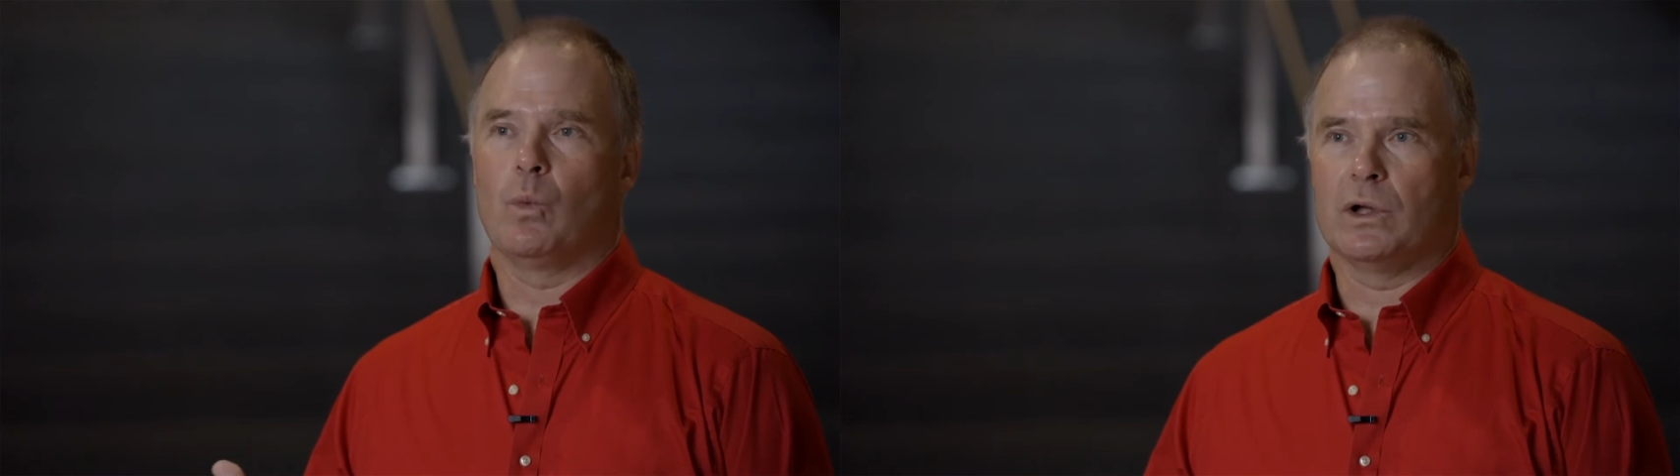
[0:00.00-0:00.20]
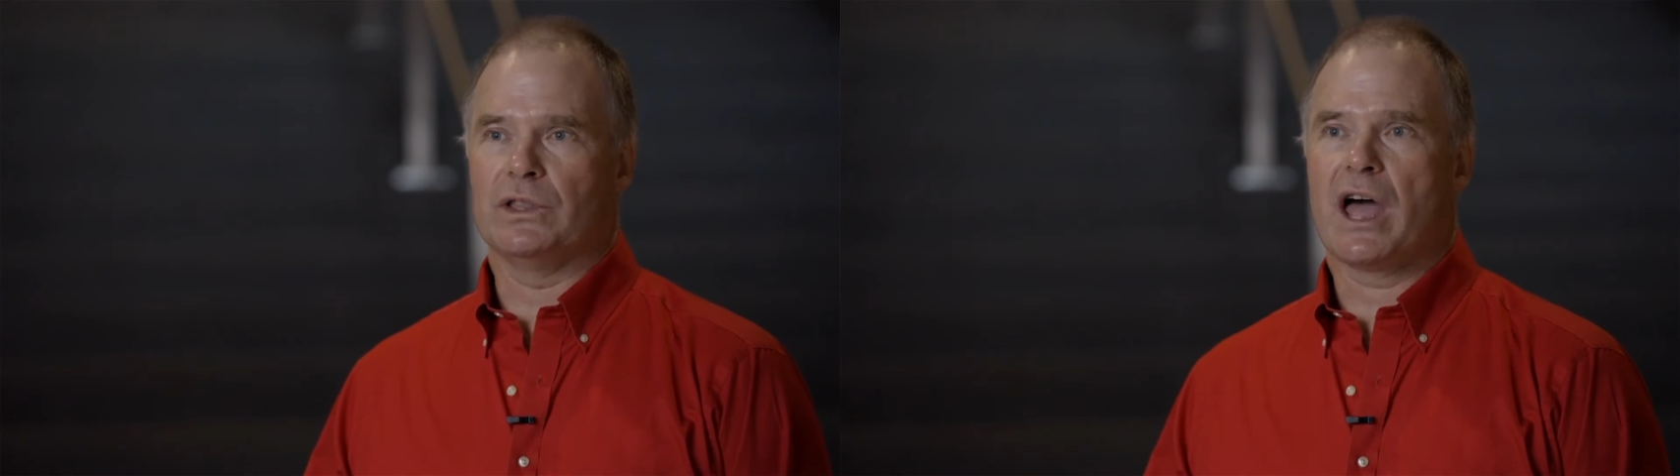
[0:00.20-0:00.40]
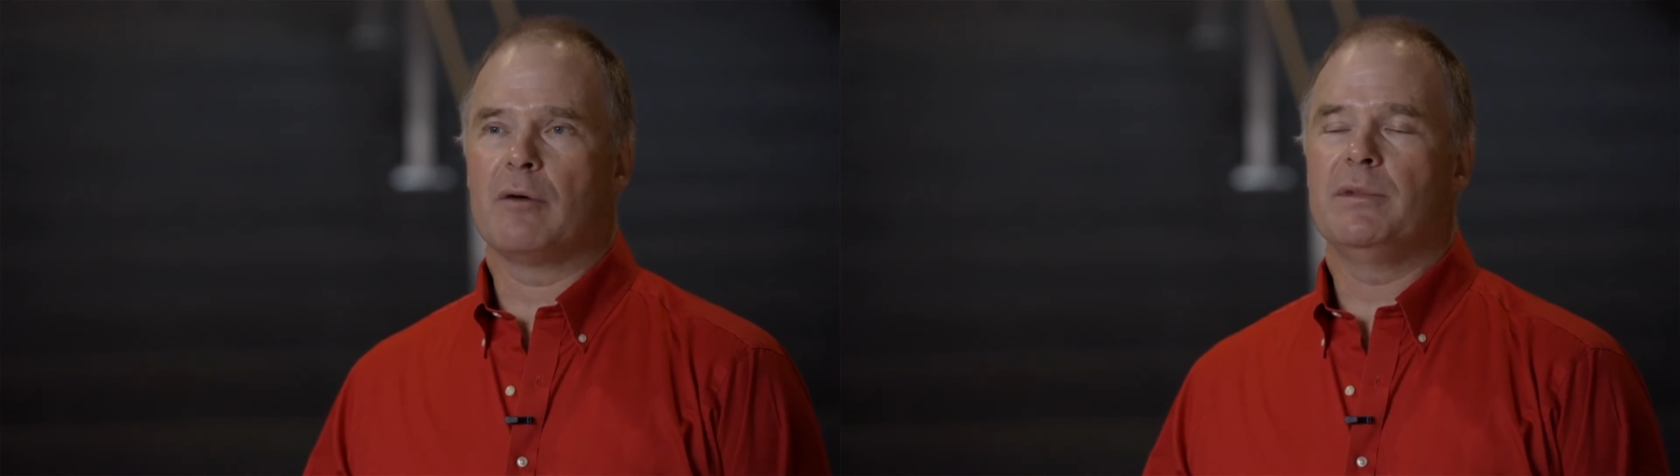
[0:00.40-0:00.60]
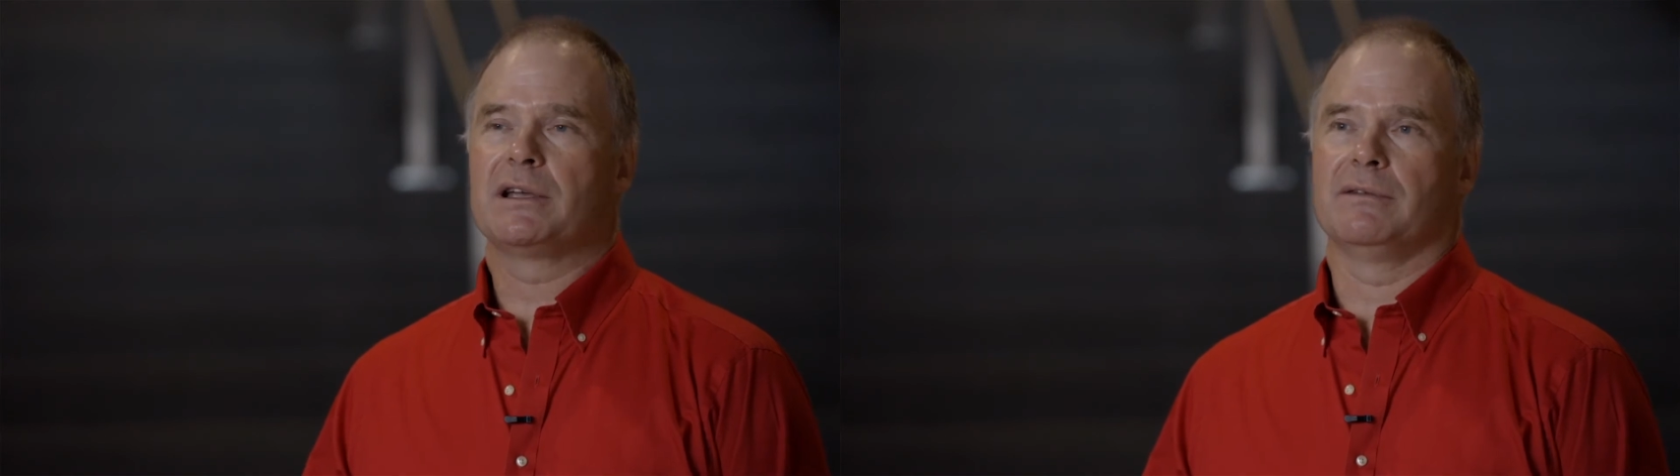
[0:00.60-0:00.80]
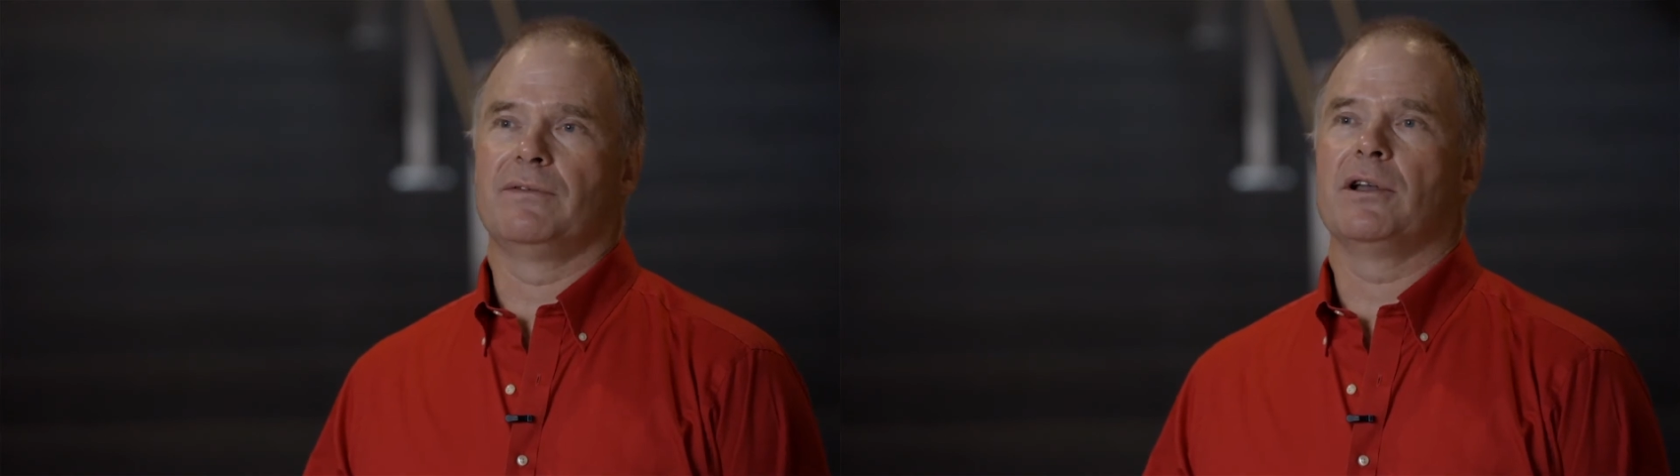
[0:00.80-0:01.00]
will now be
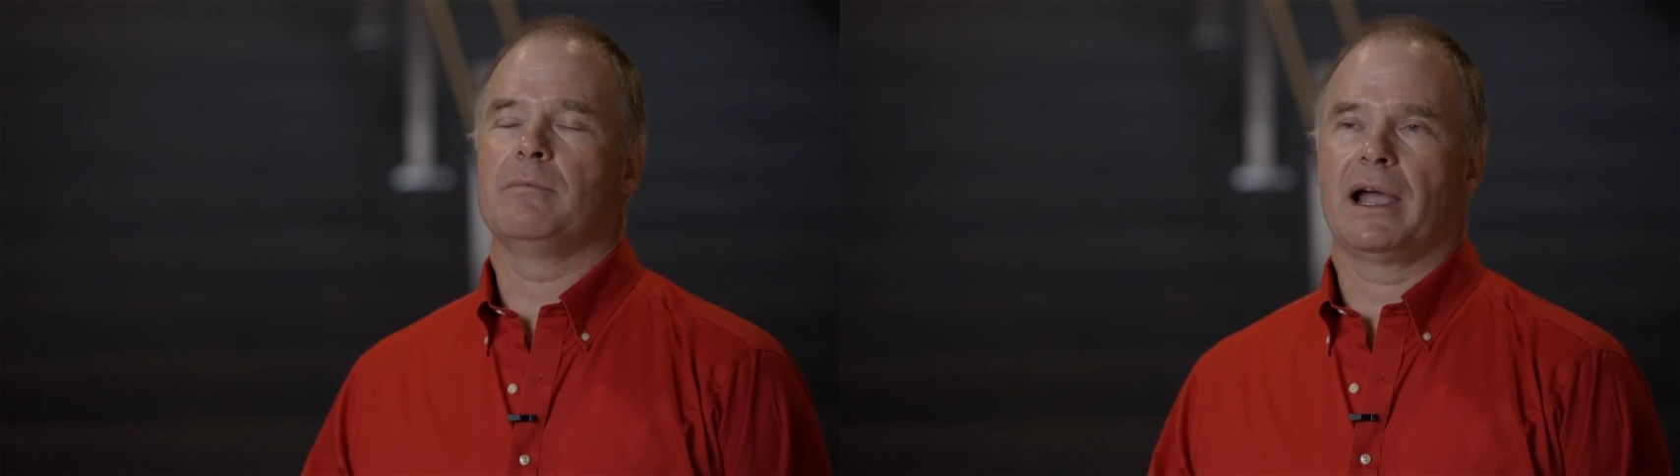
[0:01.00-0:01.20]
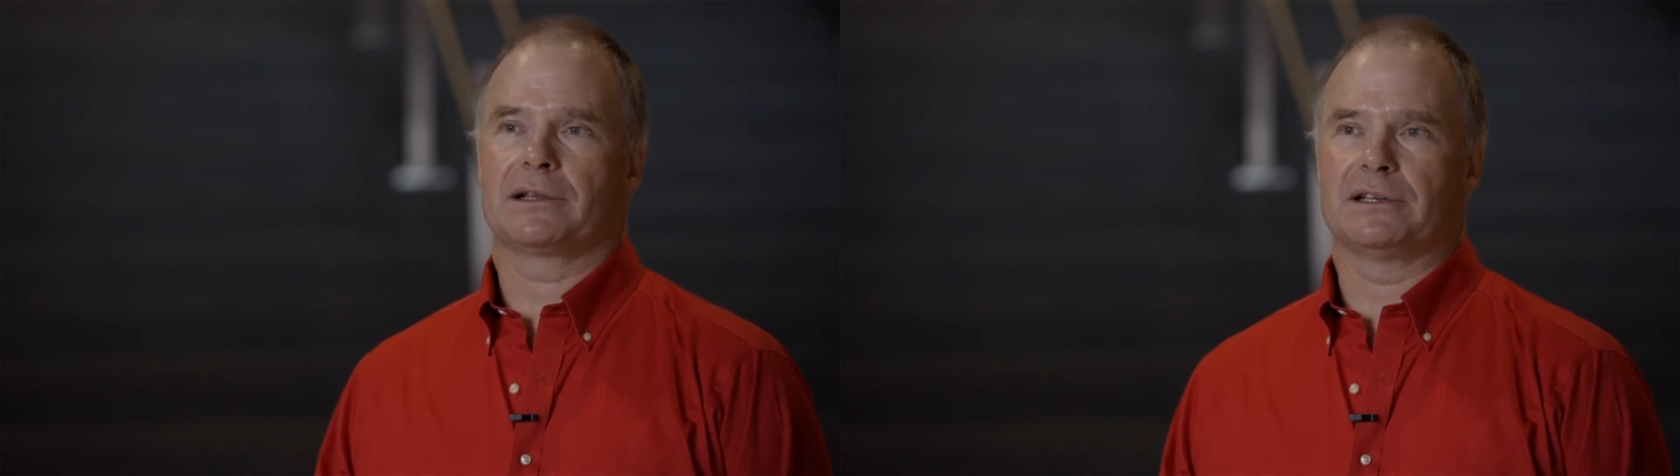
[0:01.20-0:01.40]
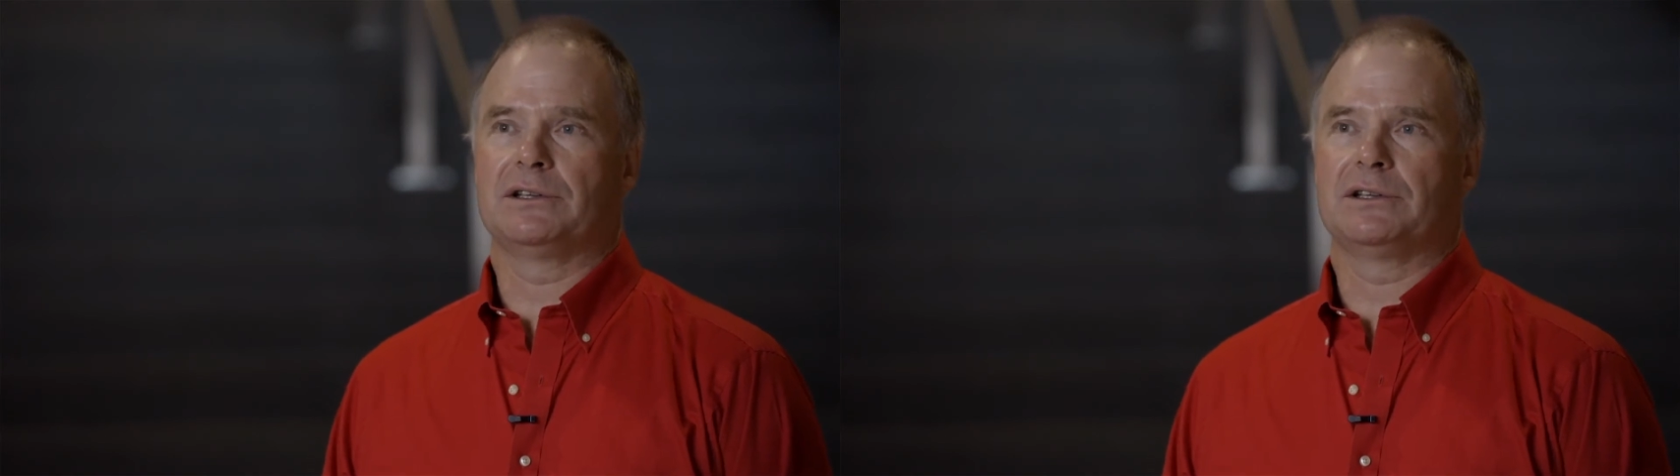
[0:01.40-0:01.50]
converted back to